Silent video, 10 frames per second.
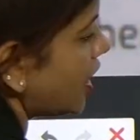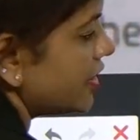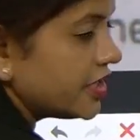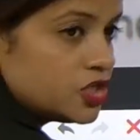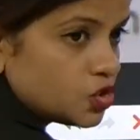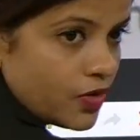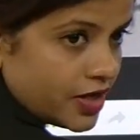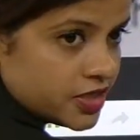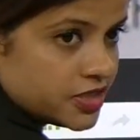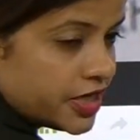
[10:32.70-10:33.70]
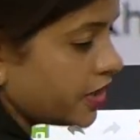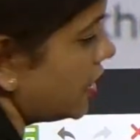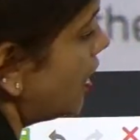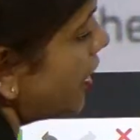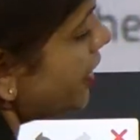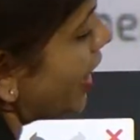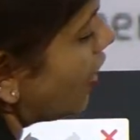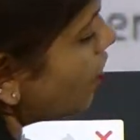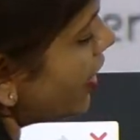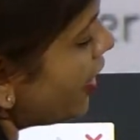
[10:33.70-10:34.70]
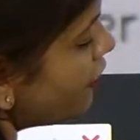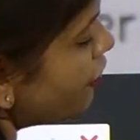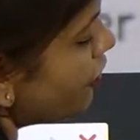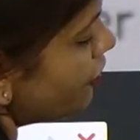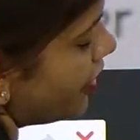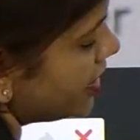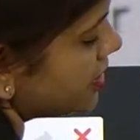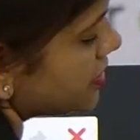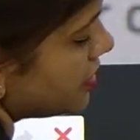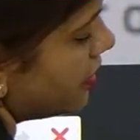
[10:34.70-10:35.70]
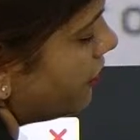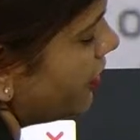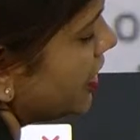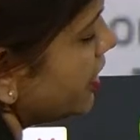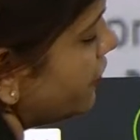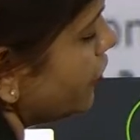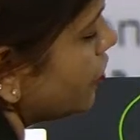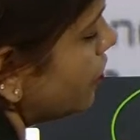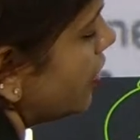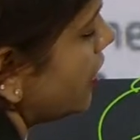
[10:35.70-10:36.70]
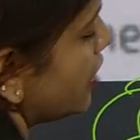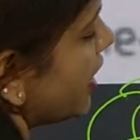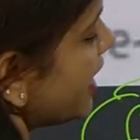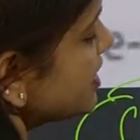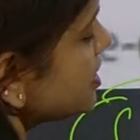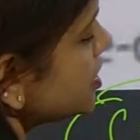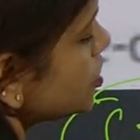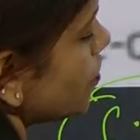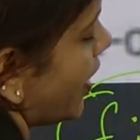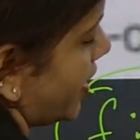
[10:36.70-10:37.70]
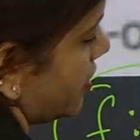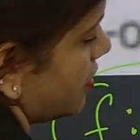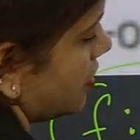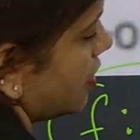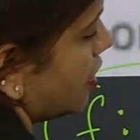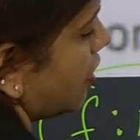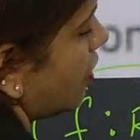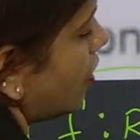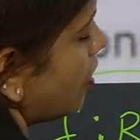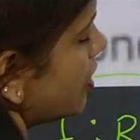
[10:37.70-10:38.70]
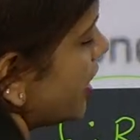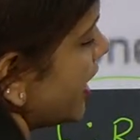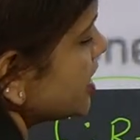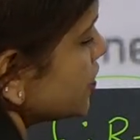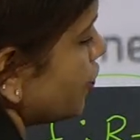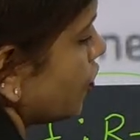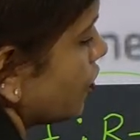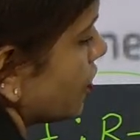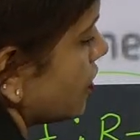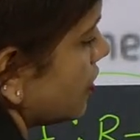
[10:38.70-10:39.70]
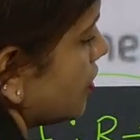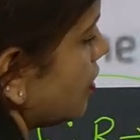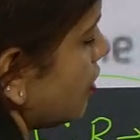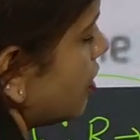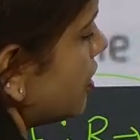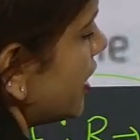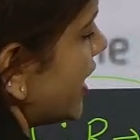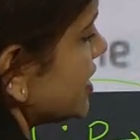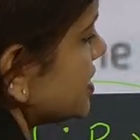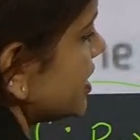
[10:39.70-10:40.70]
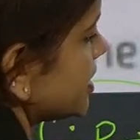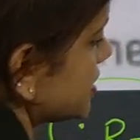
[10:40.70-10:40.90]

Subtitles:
r tends to r is there, now f of x will give you x square or x4 or x6.